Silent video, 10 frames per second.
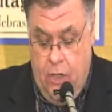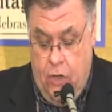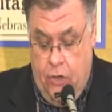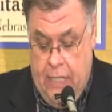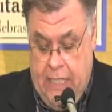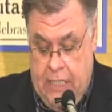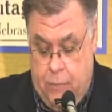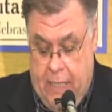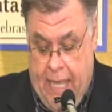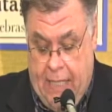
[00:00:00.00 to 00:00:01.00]
Her knees
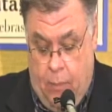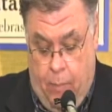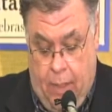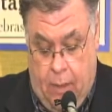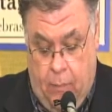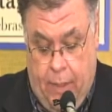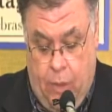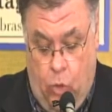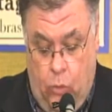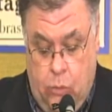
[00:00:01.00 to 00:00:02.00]
began to buckle, but
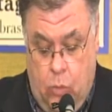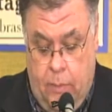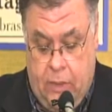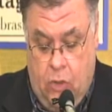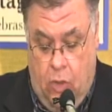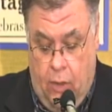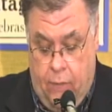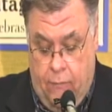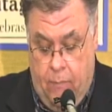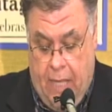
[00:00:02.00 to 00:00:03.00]
an older woman caught
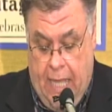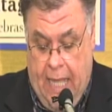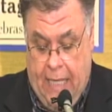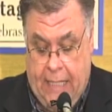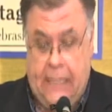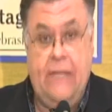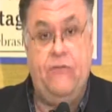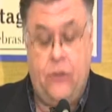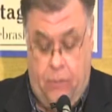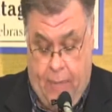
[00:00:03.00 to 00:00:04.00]
her from behind and
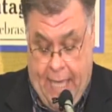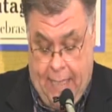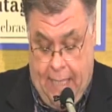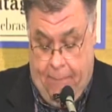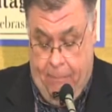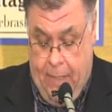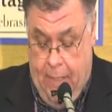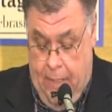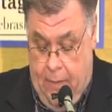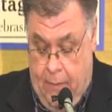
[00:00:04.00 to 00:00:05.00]
lifted her back up.
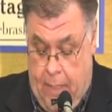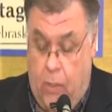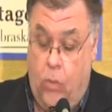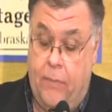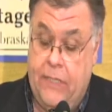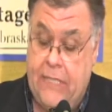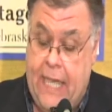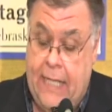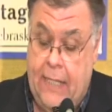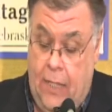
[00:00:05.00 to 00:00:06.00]
The young woman's
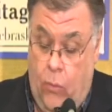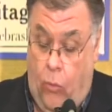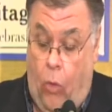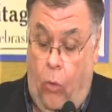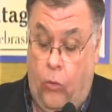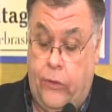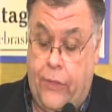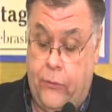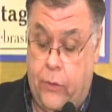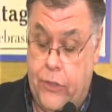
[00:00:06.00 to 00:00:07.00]
head rolled
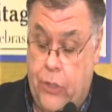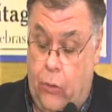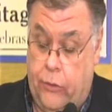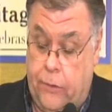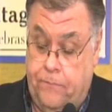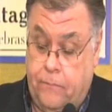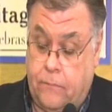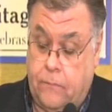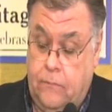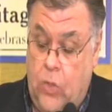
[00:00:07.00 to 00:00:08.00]
onto her shoulder.
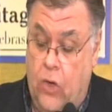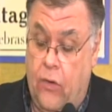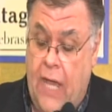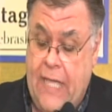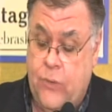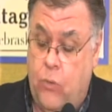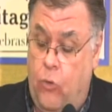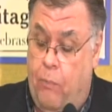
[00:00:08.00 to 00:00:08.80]
Her eyes rolled